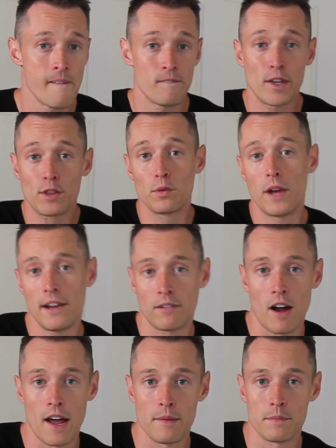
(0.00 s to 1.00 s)
like through hate
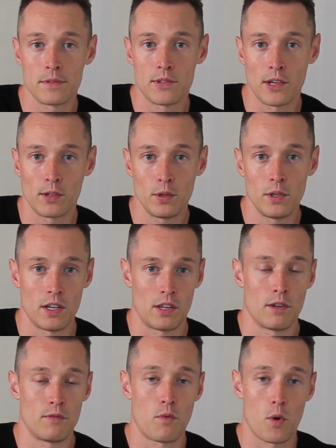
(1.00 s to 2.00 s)
crimes, including
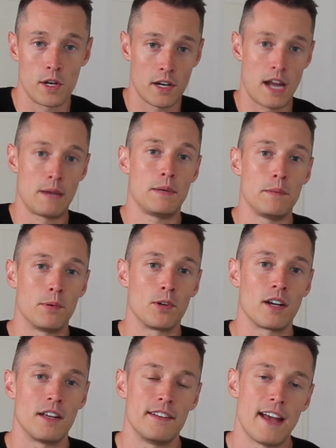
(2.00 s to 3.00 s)
the 49 people
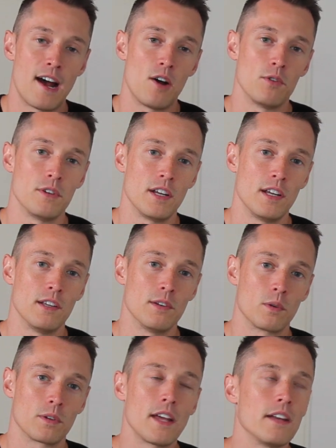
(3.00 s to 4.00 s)
gunned down
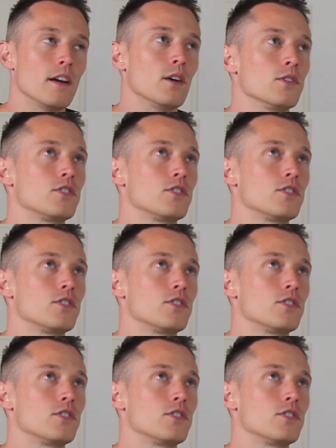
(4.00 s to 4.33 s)
in Orlando.